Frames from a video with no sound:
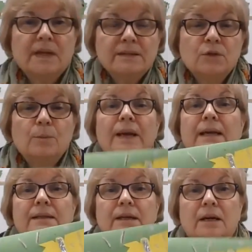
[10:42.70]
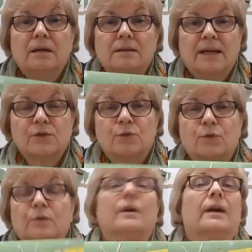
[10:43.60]
is not making the card
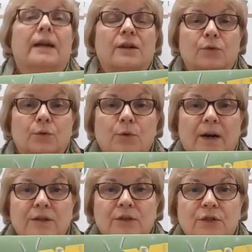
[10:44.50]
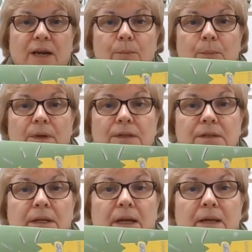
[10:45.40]
an actual cracker shape,
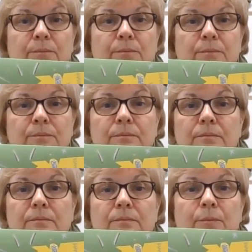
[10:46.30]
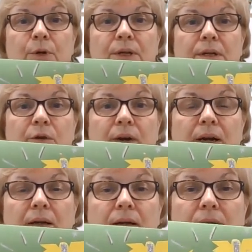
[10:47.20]
but putting a
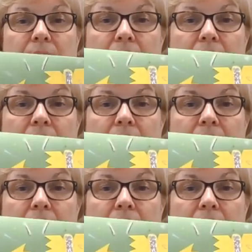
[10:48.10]
cracker.